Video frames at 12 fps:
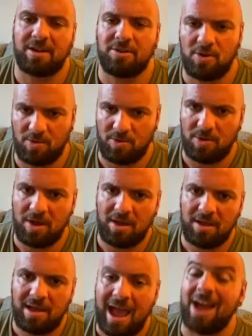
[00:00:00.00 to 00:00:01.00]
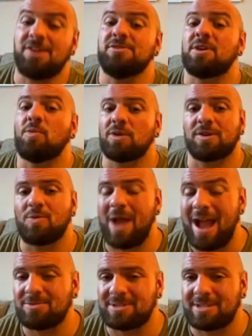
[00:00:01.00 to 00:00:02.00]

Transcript: know how you can work around